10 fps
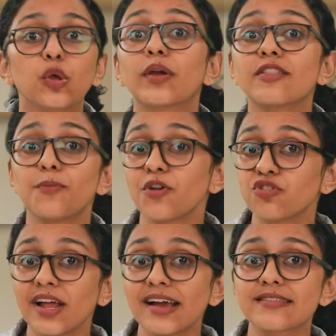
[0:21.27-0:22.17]
You can
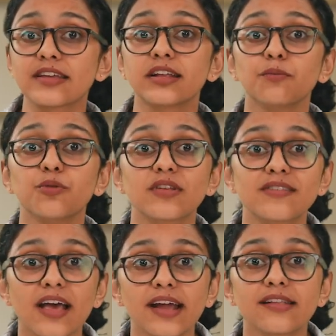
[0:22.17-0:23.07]
specialize in computer
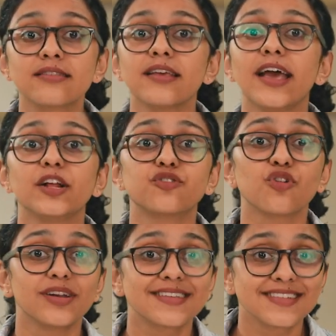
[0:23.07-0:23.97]
science,
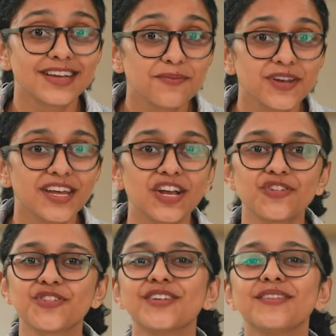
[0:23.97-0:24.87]
electronics and
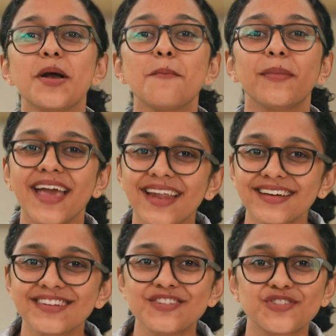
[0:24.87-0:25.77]
communication,
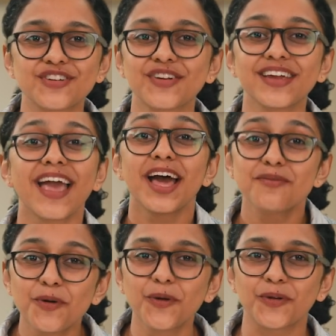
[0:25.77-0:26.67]
mechanical engineering,
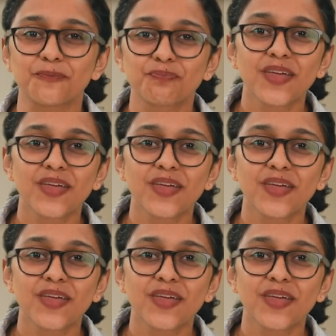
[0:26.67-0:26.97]
and more.